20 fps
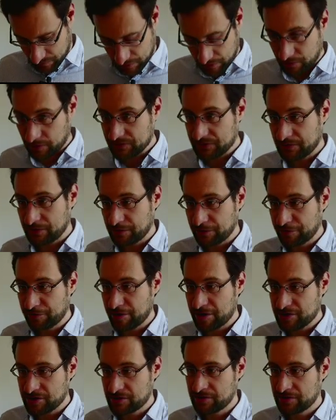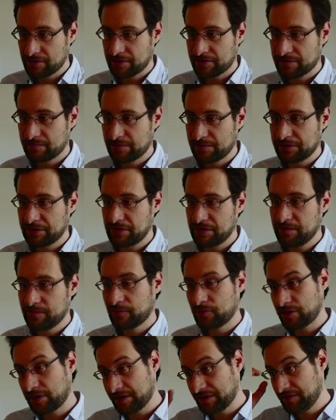caused an regression, doesn't build anymore.